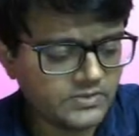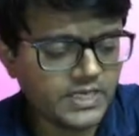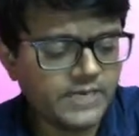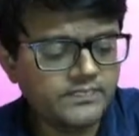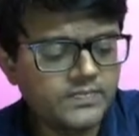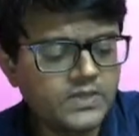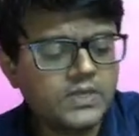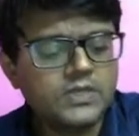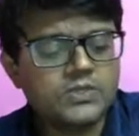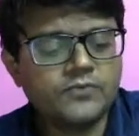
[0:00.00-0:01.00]
Okay,
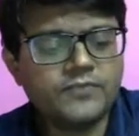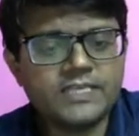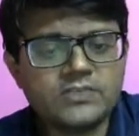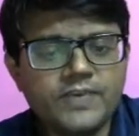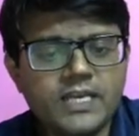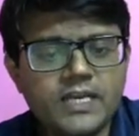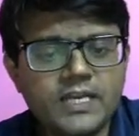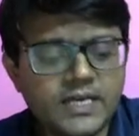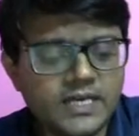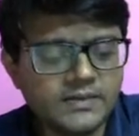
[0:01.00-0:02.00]
so first
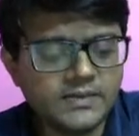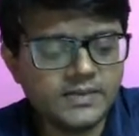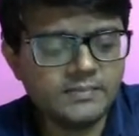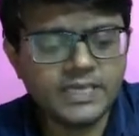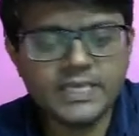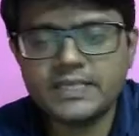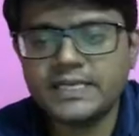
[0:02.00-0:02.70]
we'll begin the